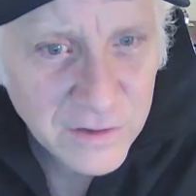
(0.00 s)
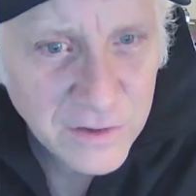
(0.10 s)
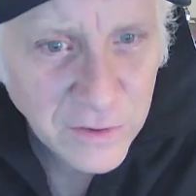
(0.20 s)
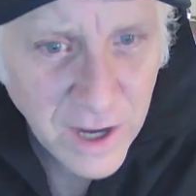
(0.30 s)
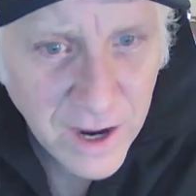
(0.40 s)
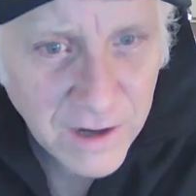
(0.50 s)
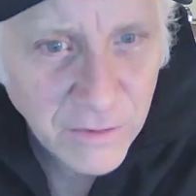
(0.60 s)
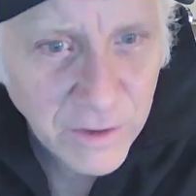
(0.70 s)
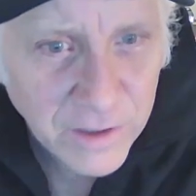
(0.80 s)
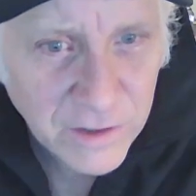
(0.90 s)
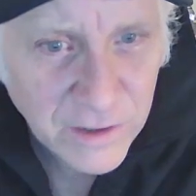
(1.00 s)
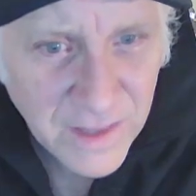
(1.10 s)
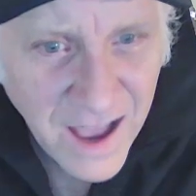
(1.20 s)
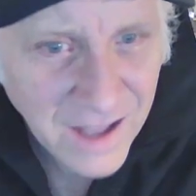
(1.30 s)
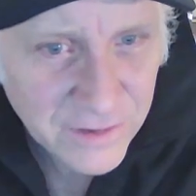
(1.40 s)
unless you're catering
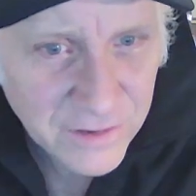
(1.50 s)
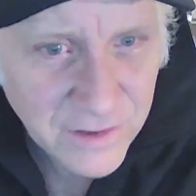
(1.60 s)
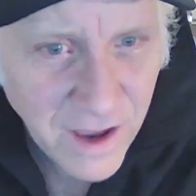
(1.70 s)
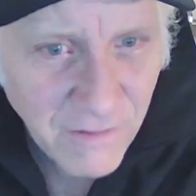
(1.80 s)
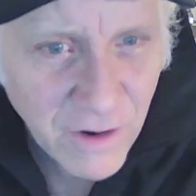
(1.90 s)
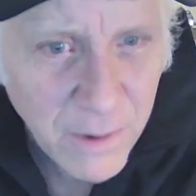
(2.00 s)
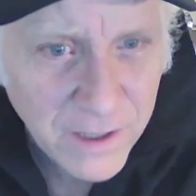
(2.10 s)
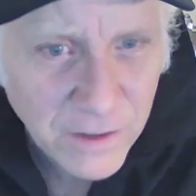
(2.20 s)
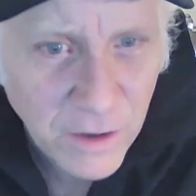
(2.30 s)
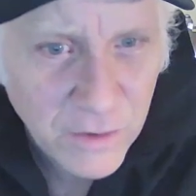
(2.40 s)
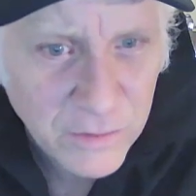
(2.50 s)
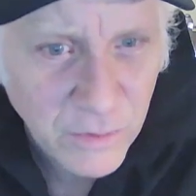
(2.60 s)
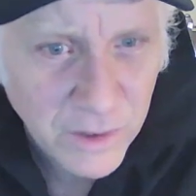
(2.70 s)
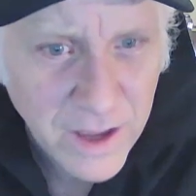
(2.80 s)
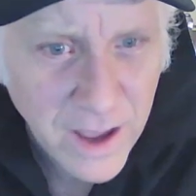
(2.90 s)
to nuts? Everybody
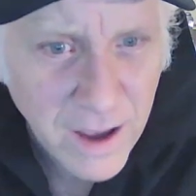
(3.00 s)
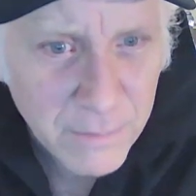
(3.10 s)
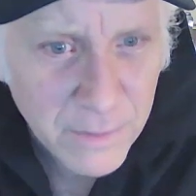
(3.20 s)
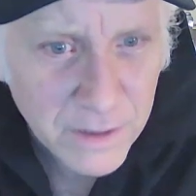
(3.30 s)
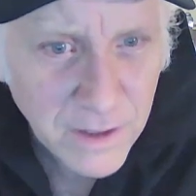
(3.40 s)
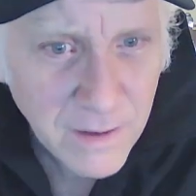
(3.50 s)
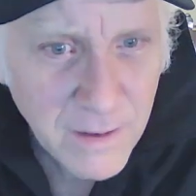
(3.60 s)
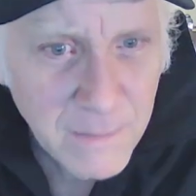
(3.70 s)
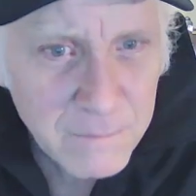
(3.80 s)
knows it really happened.